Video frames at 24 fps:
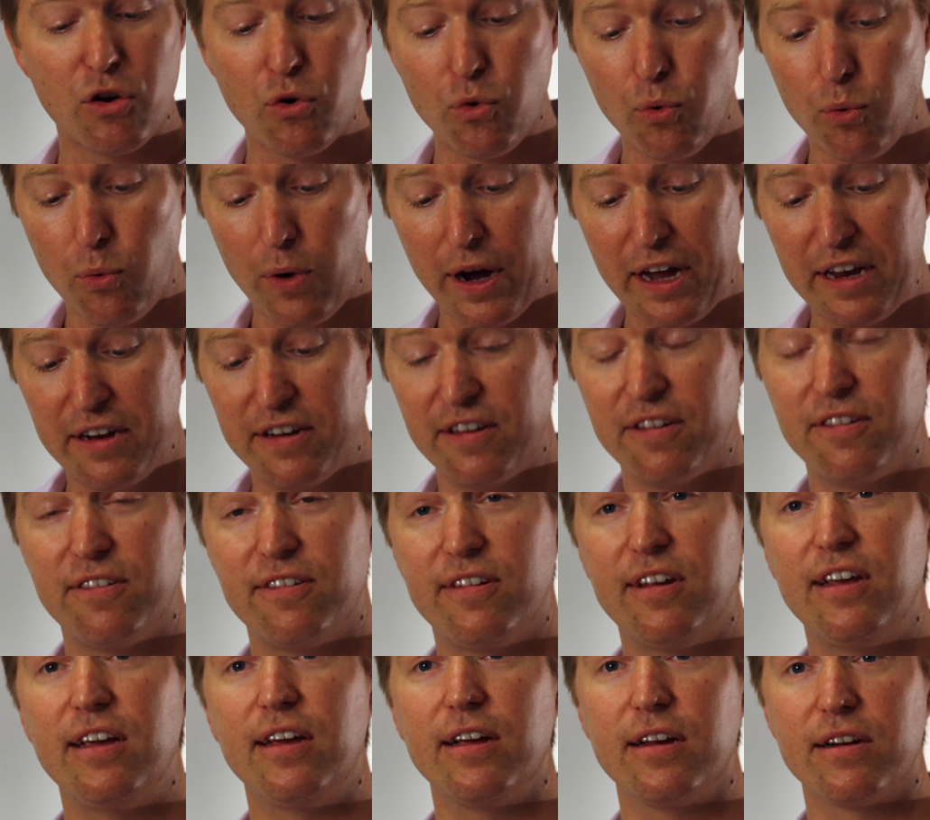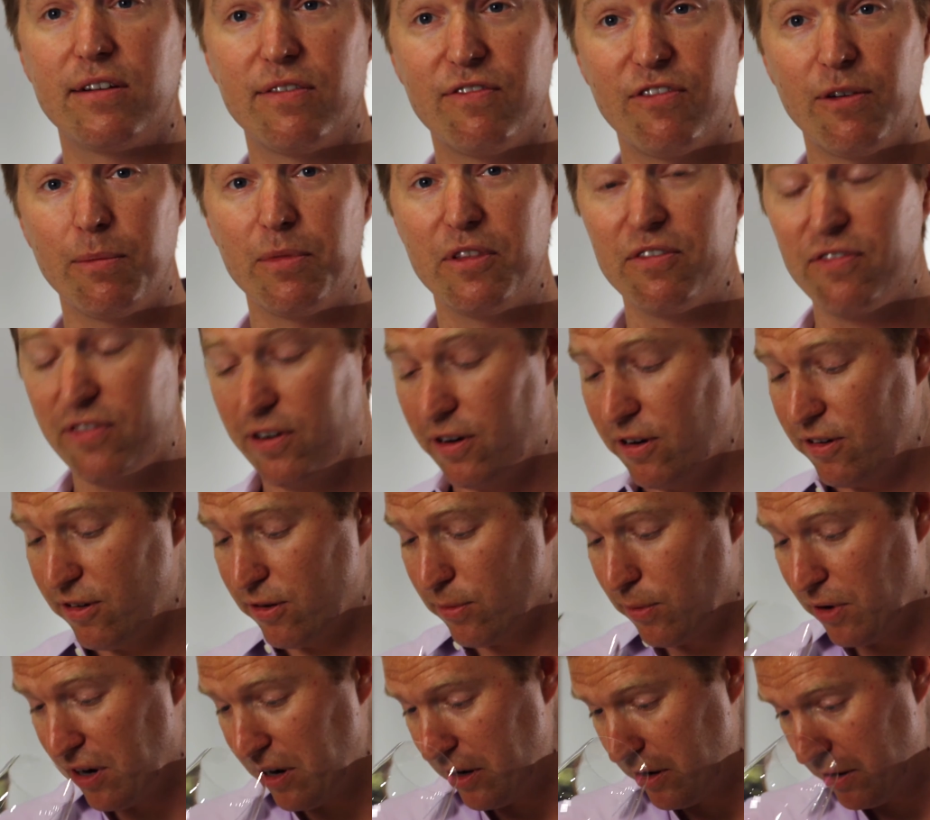quite distinct from the
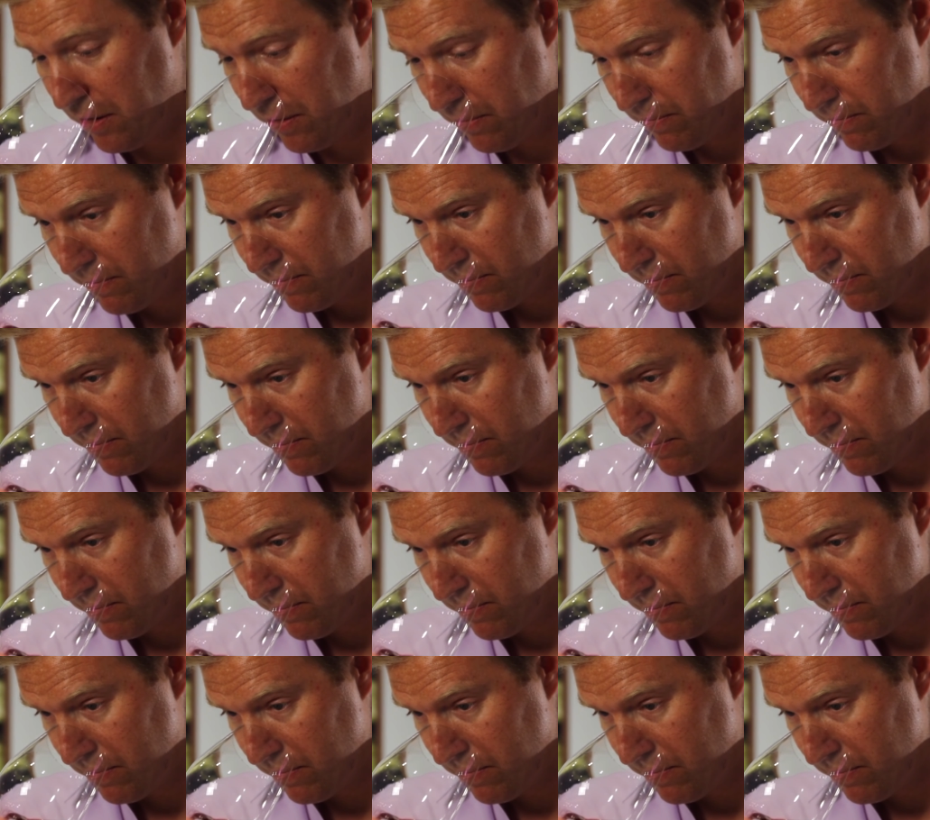first wine.